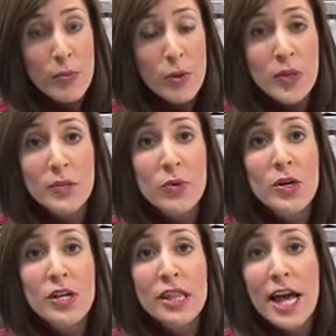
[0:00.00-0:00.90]
but we
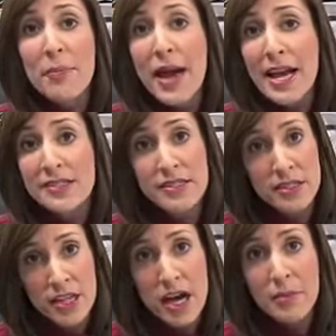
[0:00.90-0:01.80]
weren't allowed past the
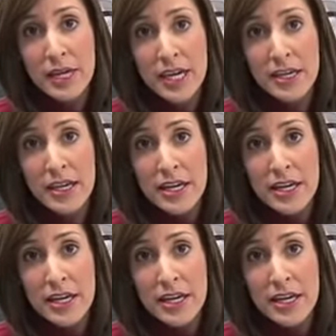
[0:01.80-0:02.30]
lobby.